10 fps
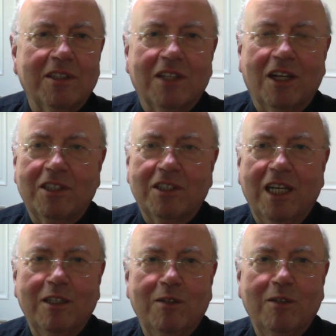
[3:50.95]

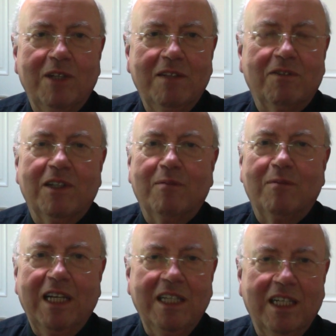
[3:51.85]
associated with for
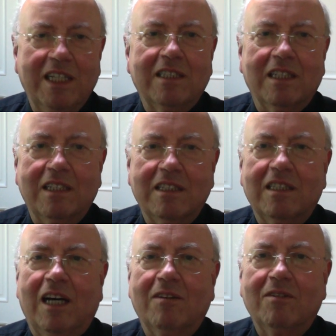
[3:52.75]
many years in the
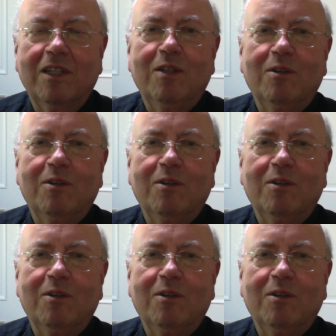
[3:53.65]
South,